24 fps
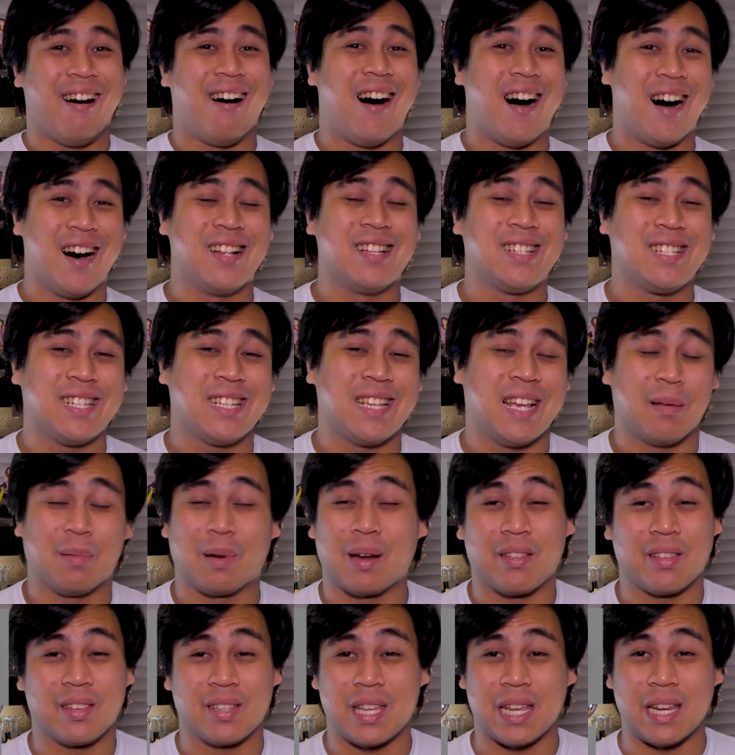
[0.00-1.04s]
Honestly, I'm
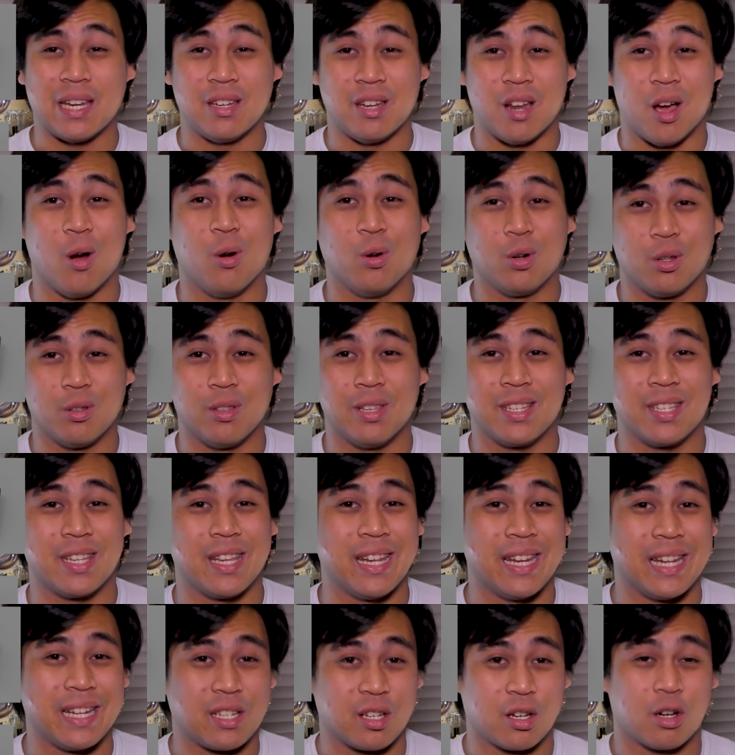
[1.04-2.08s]
gonna have to say no to this
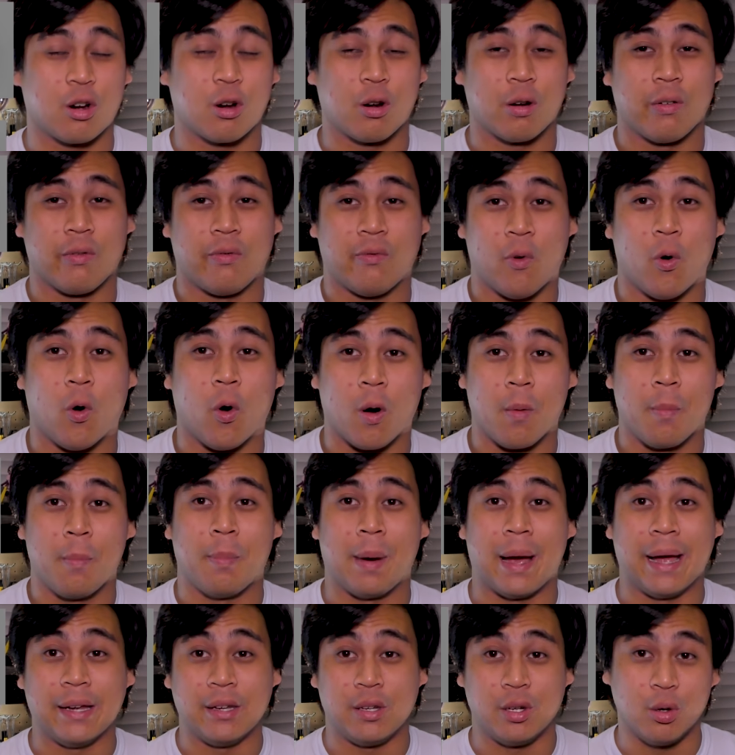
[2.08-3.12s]
in its current form,
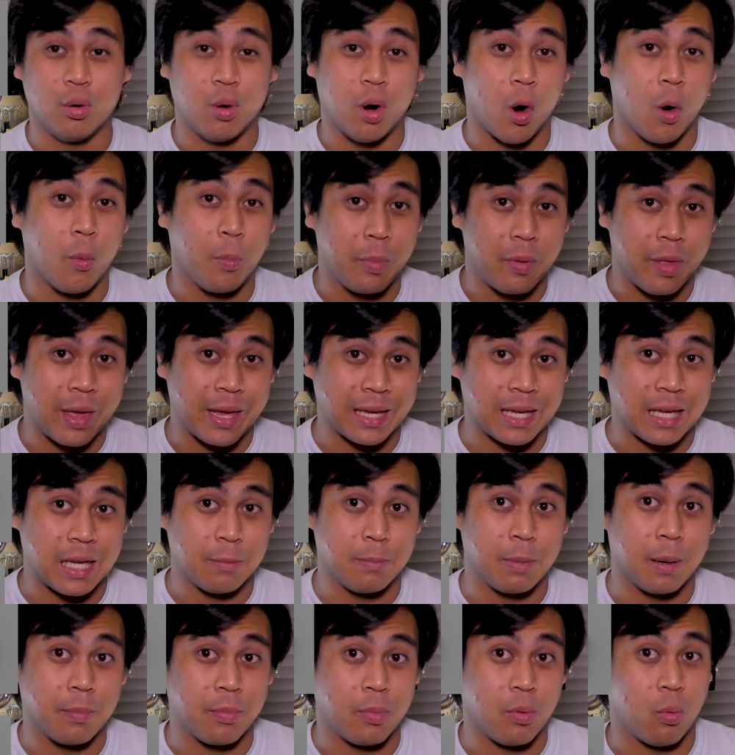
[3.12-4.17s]
but I do hope they
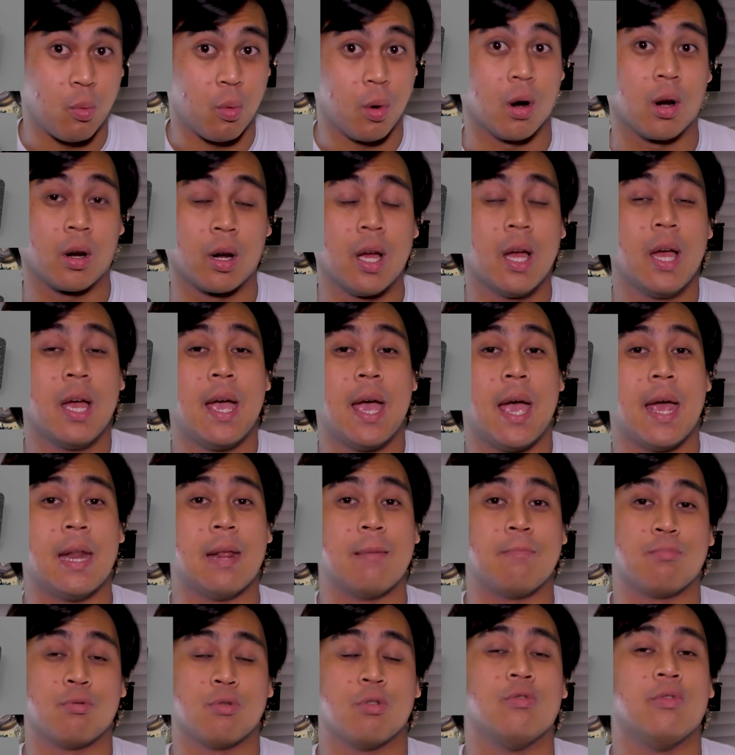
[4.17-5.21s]
keep up the work in
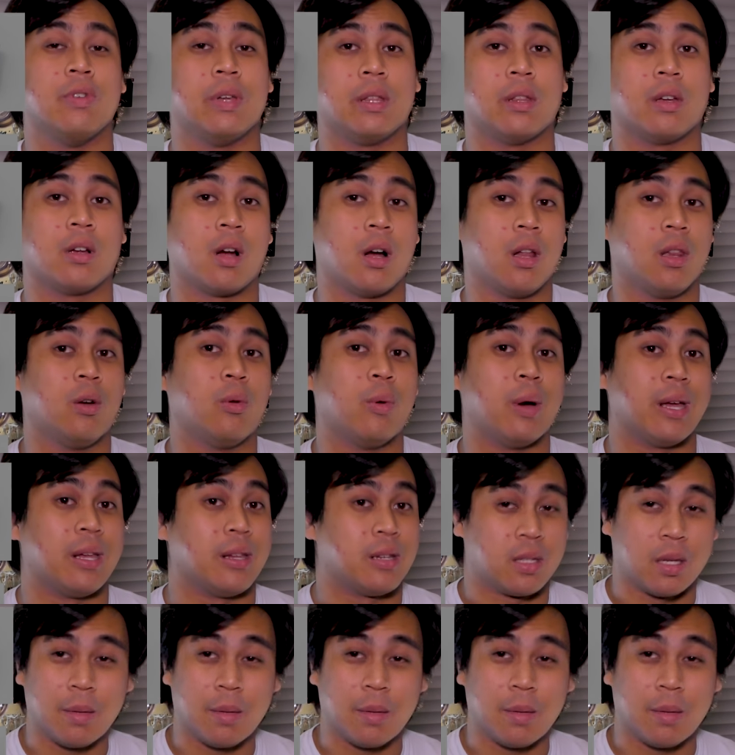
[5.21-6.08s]
improving the colorway.